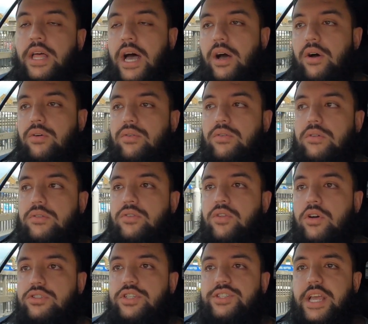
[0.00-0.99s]
Now,
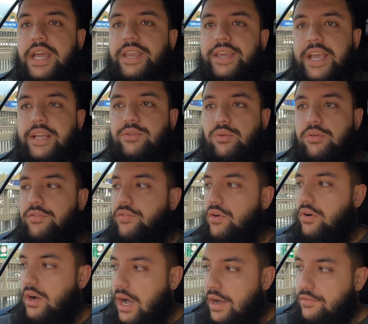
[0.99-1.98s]
not just any
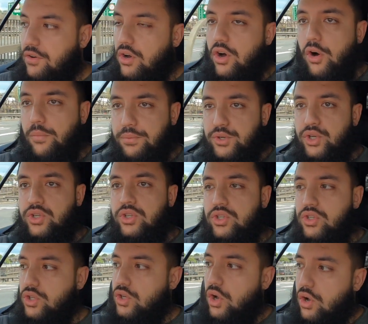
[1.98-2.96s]
K24. I've got an
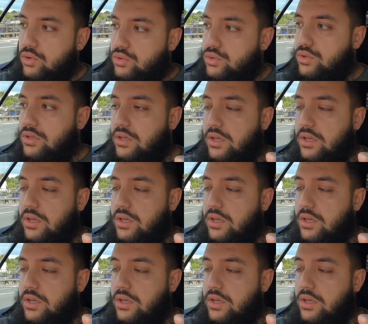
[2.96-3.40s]
option to go